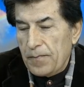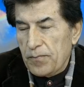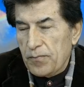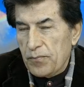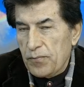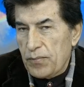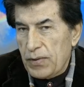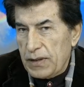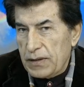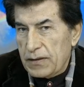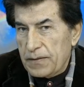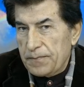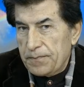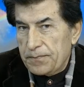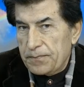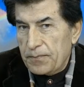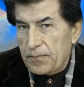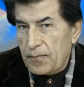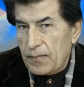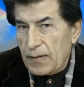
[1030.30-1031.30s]
But
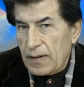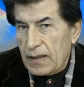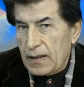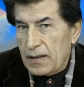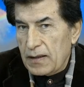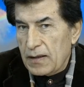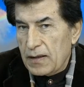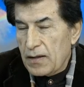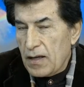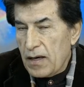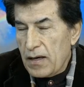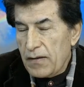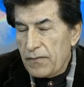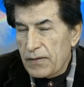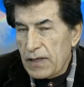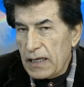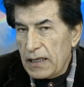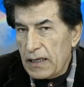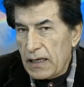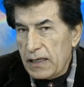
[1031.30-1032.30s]
none of
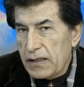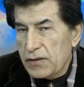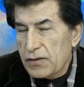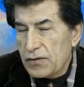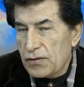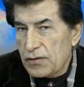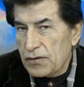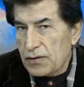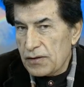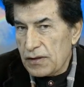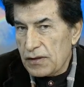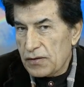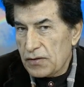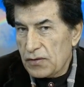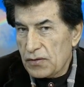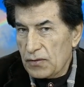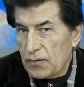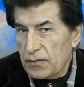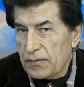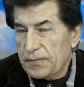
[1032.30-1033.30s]
that answers us
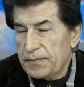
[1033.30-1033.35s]
to